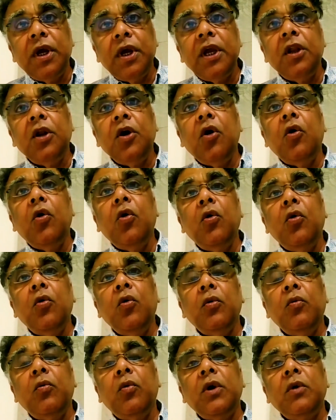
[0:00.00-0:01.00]
You know,
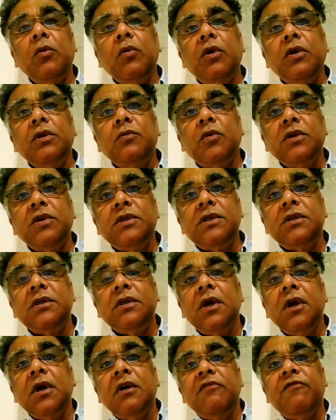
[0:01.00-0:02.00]
oh, what was this?
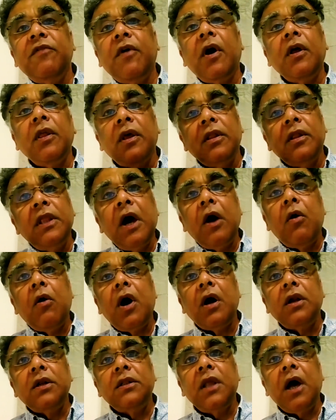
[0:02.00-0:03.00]
Father, thou
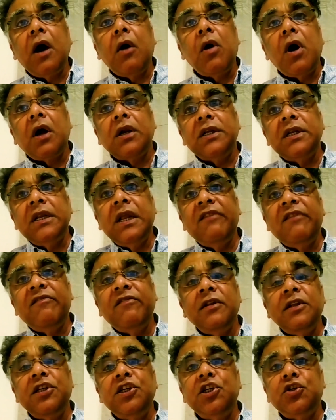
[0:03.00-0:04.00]
art in
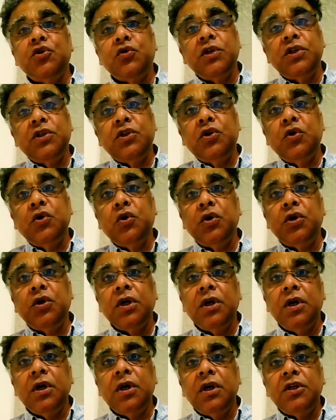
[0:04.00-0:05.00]
heaven, Jishu is good,
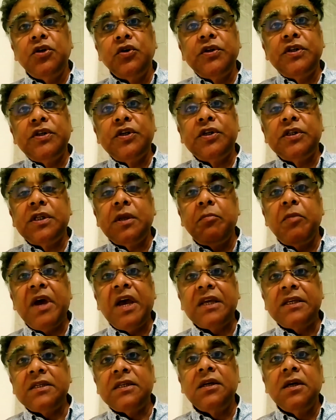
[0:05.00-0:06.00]
Jishu is the
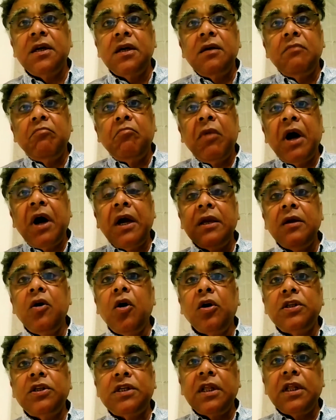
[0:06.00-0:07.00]
best, my
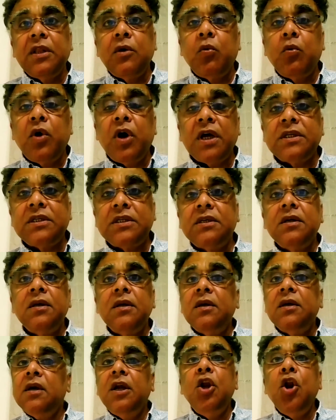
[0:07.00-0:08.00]
gods are the worst.
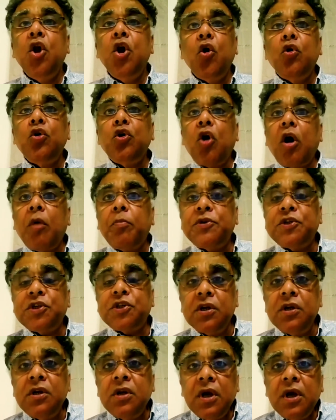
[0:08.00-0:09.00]
No
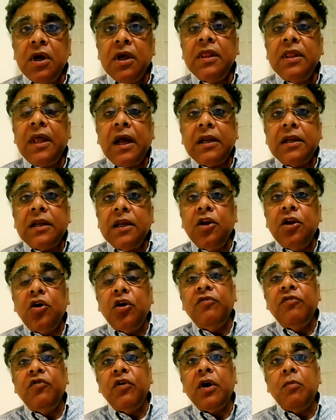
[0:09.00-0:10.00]
option that, you know,
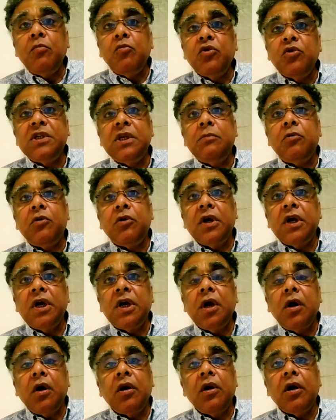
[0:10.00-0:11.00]
if you're a Muslim
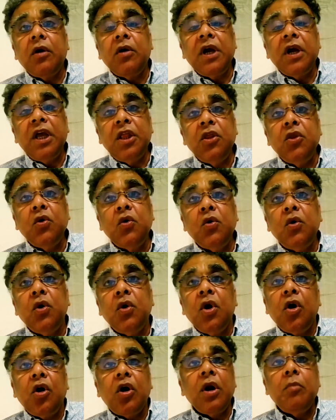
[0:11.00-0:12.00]
or a Hindu
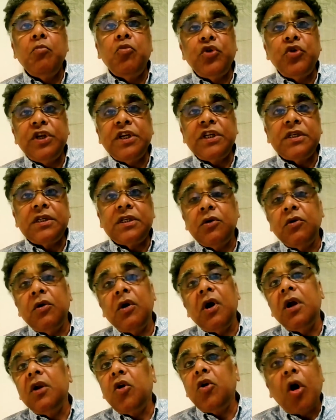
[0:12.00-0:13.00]
or a Buddhist, you
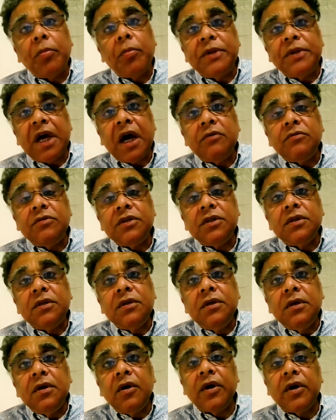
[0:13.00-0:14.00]
can't opt out,
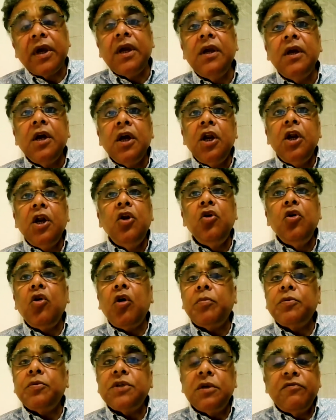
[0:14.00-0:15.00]
okay? Right. No
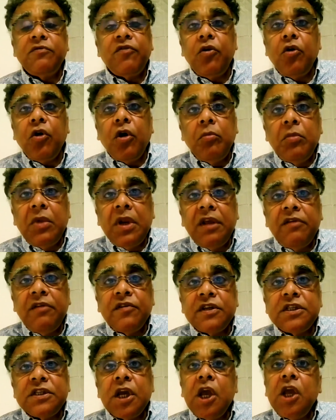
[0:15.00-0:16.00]
option for
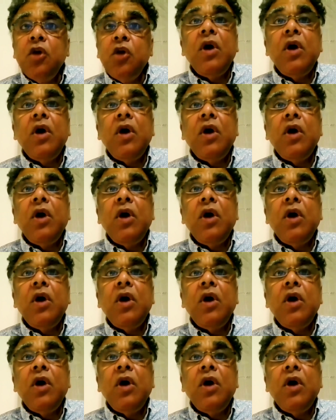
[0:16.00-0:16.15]
non-believers.